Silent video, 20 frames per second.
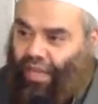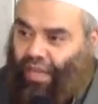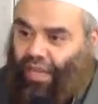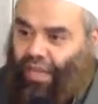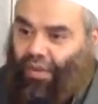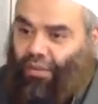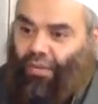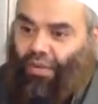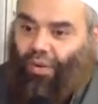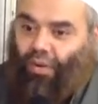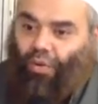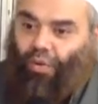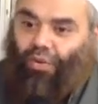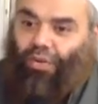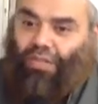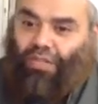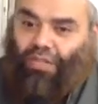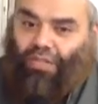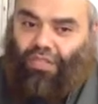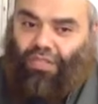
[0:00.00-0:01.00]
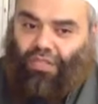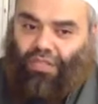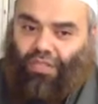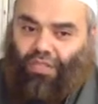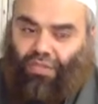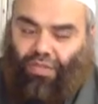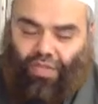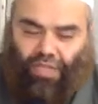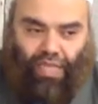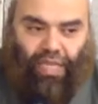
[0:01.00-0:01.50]
We're ordered
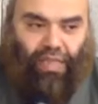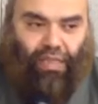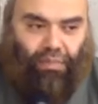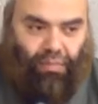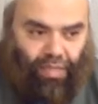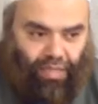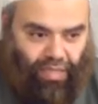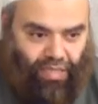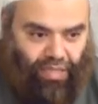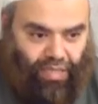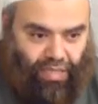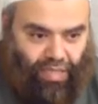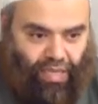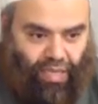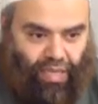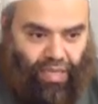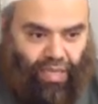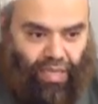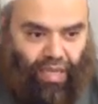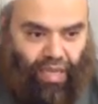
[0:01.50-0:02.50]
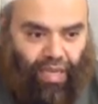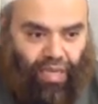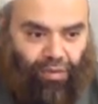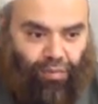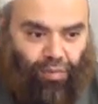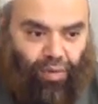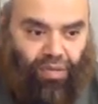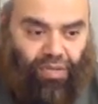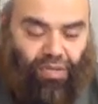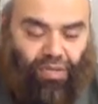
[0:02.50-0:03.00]
just to take the means.
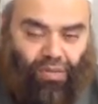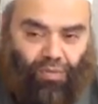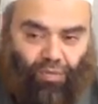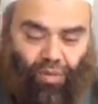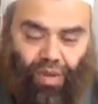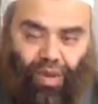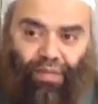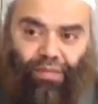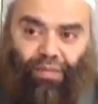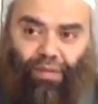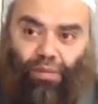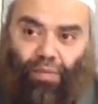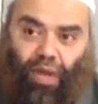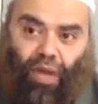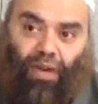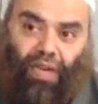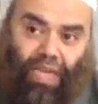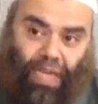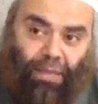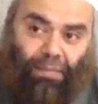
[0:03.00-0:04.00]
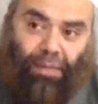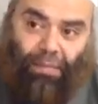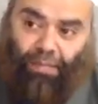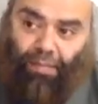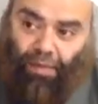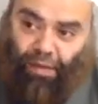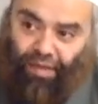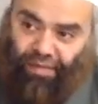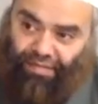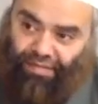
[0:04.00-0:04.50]
And one, whatever we are
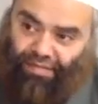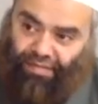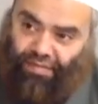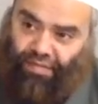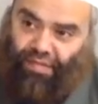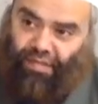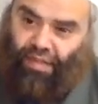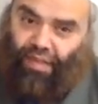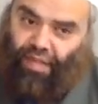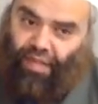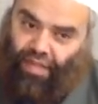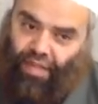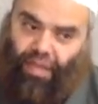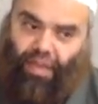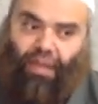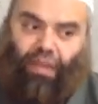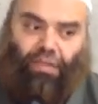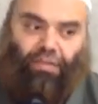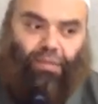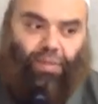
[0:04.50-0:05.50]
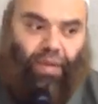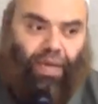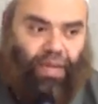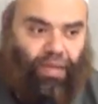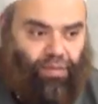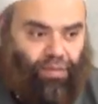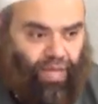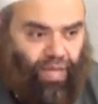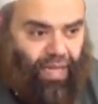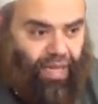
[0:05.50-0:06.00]
capable of, then Allah
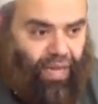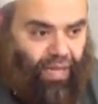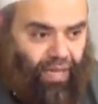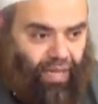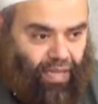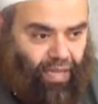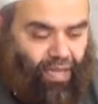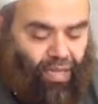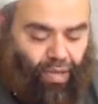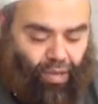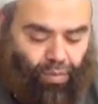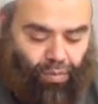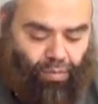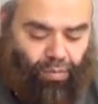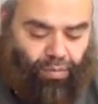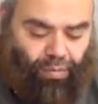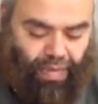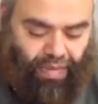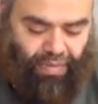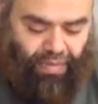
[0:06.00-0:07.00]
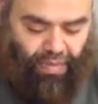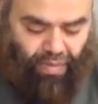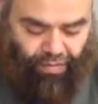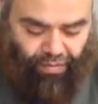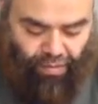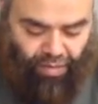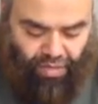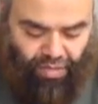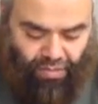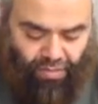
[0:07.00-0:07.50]
subhanahu wa ta'ala will bless it
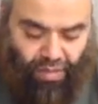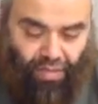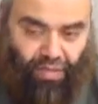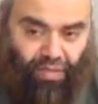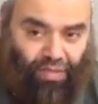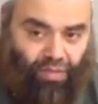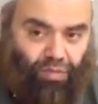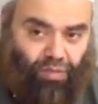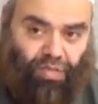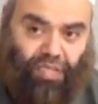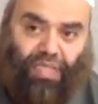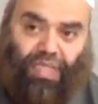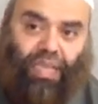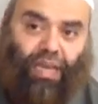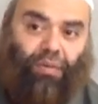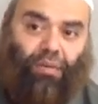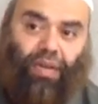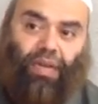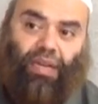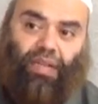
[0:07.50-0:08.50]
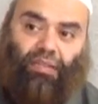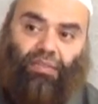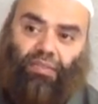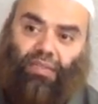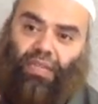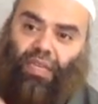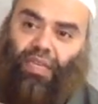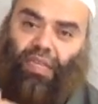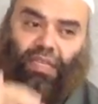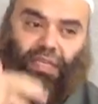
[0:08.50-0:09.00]
for us. But to stay away, to
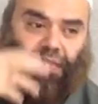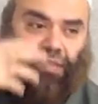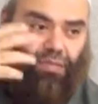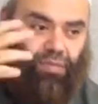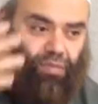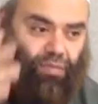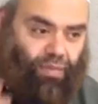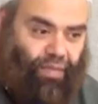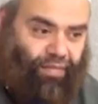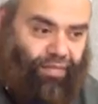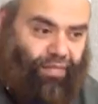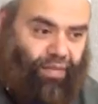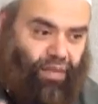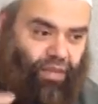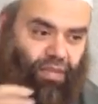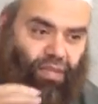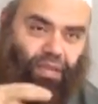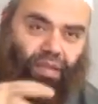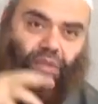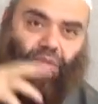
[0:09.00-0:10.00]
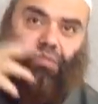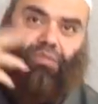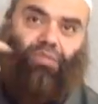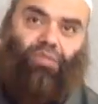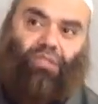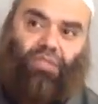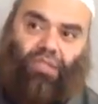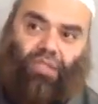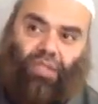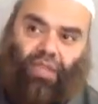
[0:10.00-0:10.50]
say this is too difficult, and
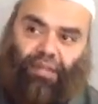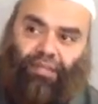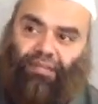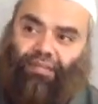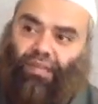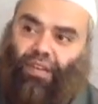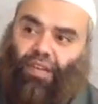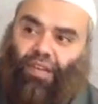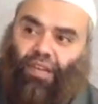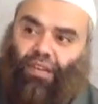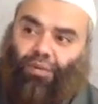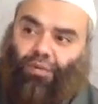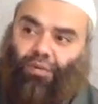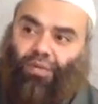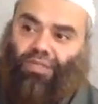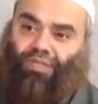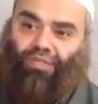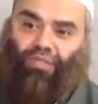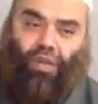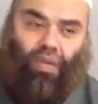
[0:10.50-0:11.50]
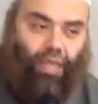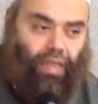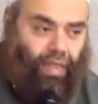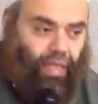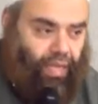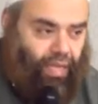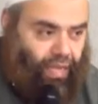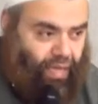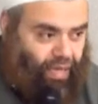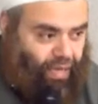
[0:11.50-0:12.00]
always just live wishfully
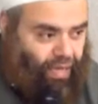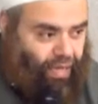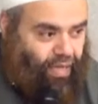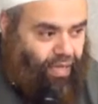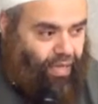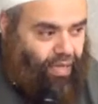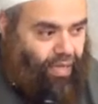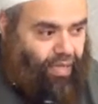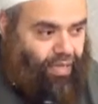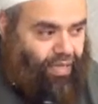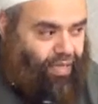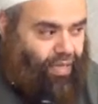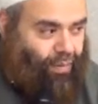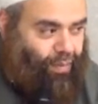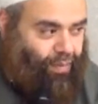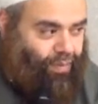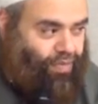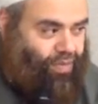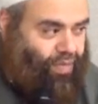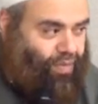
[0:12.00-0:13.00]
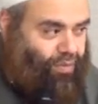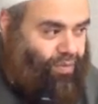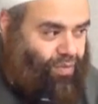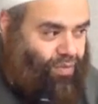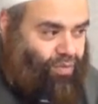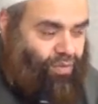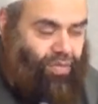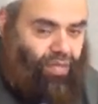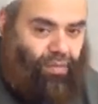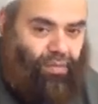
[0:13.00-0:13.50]
thinking that a person will
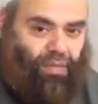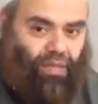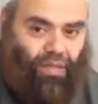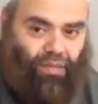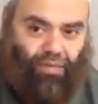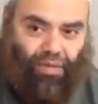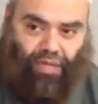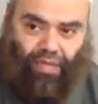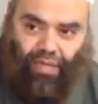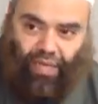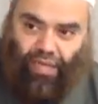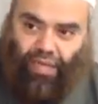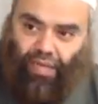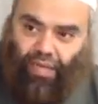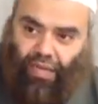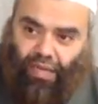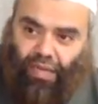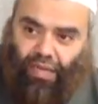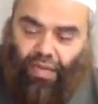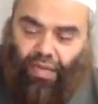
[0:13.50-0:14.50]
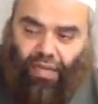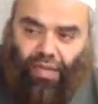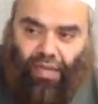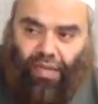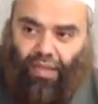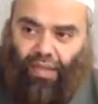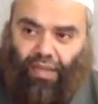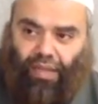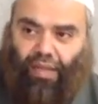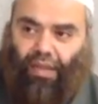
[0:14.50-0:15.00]
do something one day,
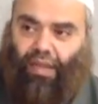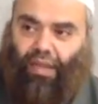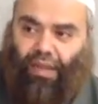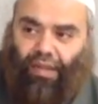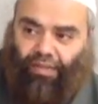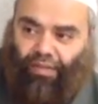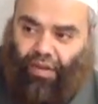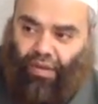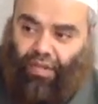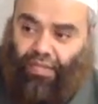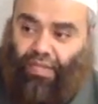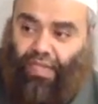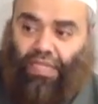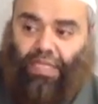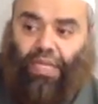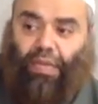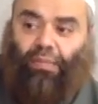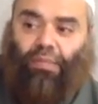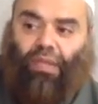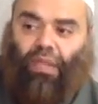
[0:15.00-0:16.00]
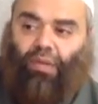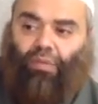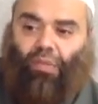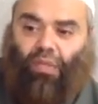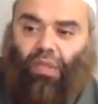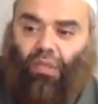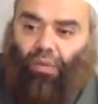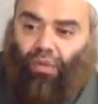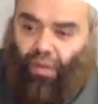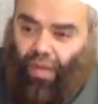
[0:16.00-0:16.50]
then it never ends. The same thing
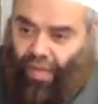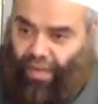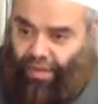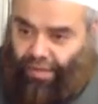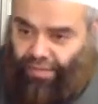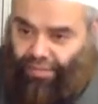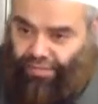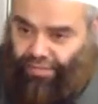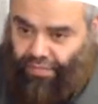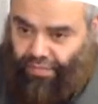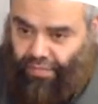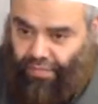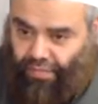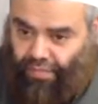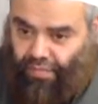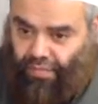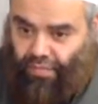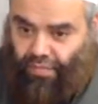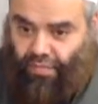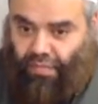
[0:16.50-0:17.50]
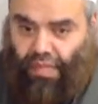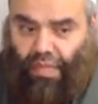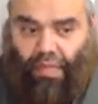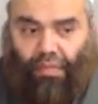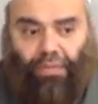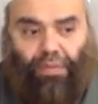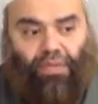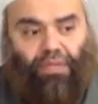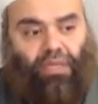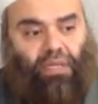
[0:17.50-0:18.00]
with Qur'an.
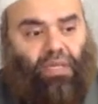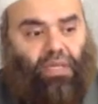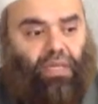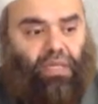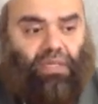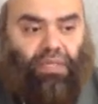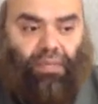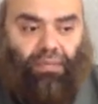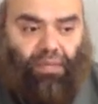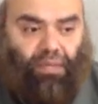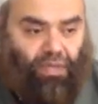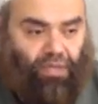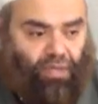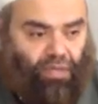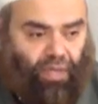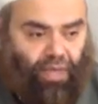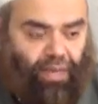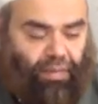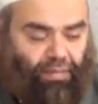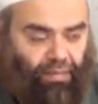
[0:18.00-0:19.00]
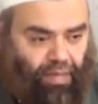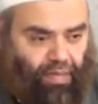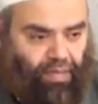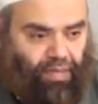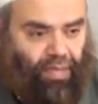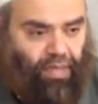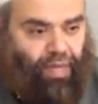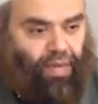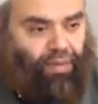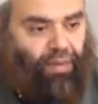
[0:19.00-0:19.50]
Person hears about the Sahaba
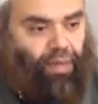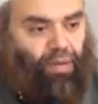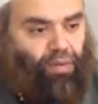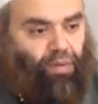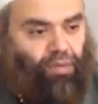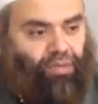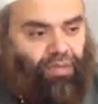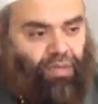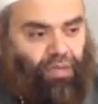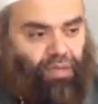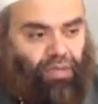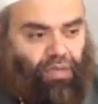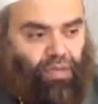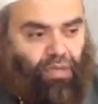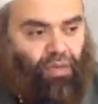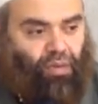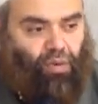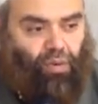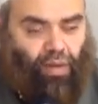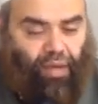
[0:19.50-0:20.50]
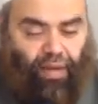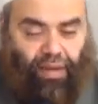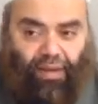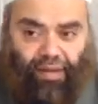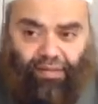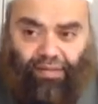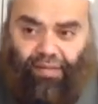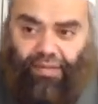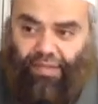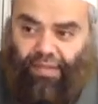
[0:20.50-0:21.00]
radiallahu anhu finishing the Qur'an
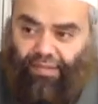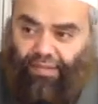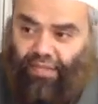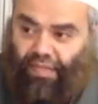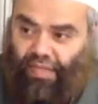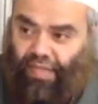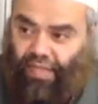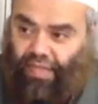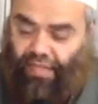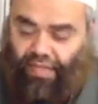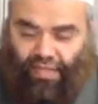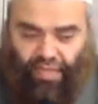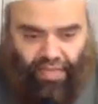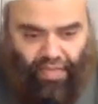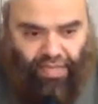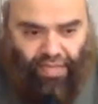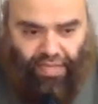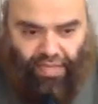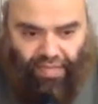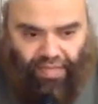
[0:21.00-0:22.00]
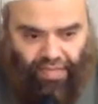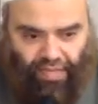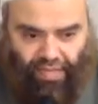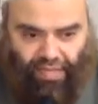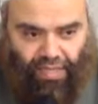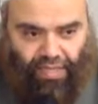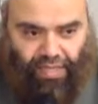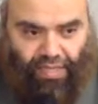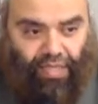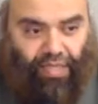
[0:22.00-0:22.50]
every 7 days, he says,
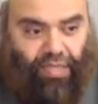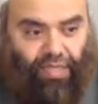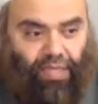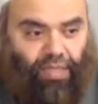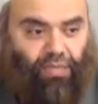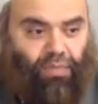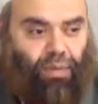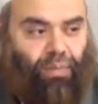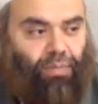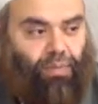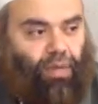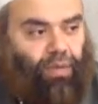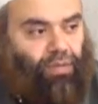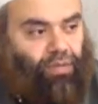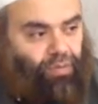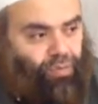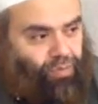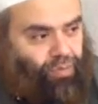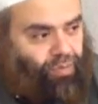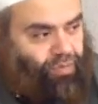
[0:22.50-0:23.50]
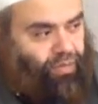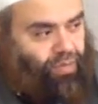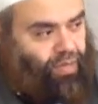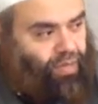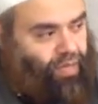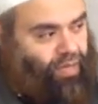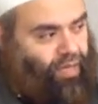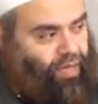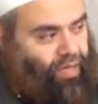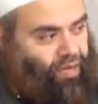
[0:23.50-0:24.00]
that's it, that's what I'm going to do.
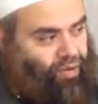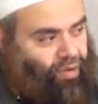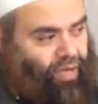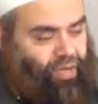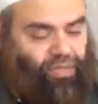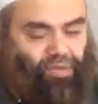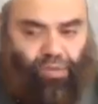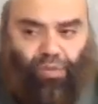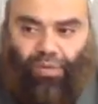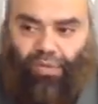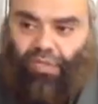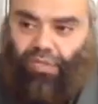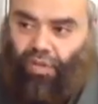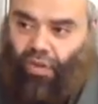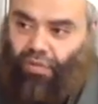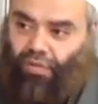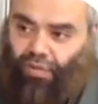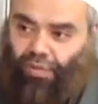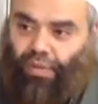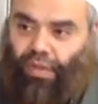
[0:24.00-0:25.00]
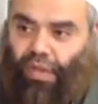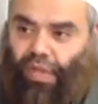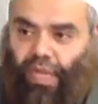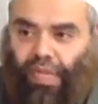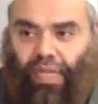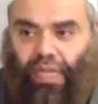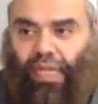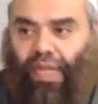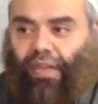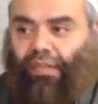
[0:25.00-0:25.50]
Right? So he starts doing
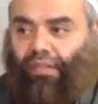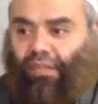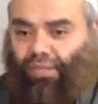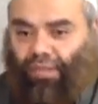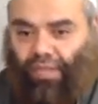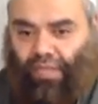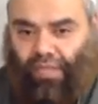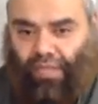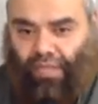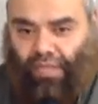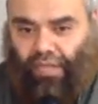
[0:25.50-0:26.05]
that, he can't do it.